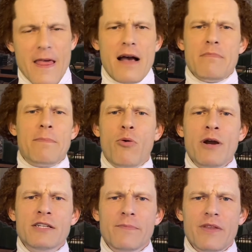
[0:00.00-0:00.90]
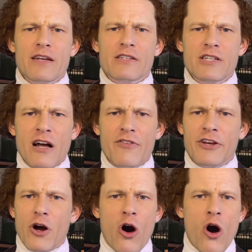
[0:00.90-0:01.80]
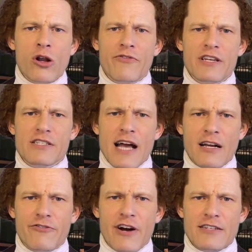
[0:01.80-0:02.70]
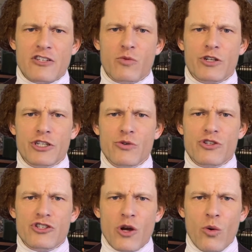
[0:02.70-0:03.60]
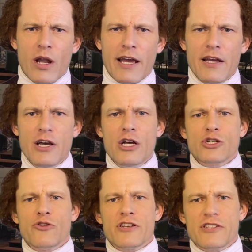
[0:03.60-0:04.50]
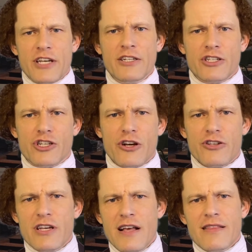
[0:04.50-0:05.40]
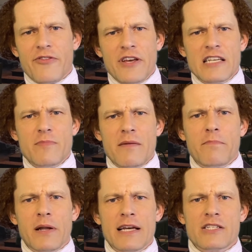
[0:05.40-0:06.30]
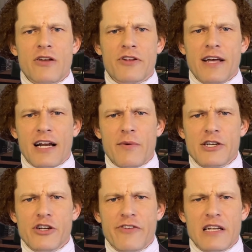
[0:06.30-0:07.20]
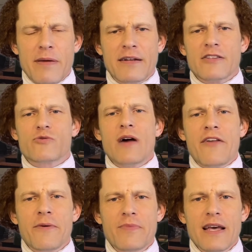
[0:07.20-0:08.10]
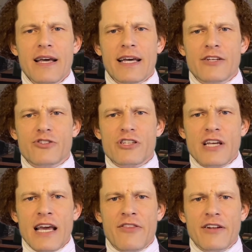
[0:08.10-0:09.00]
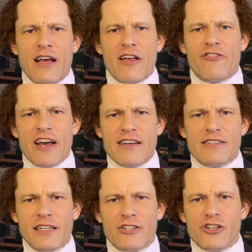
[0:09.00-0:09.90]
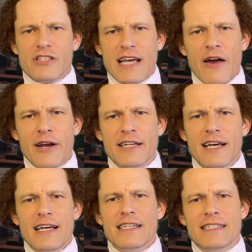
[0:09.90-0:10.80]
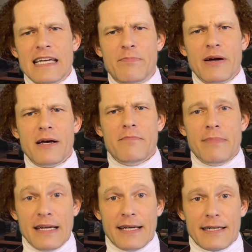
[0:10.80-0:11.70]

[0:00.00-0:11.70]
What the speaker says: My point is not that all of these sacrifices were due solely to the signatures that these men placed on the Declaration of Independence. Rather, it is to say that their signatures carried deep meaning.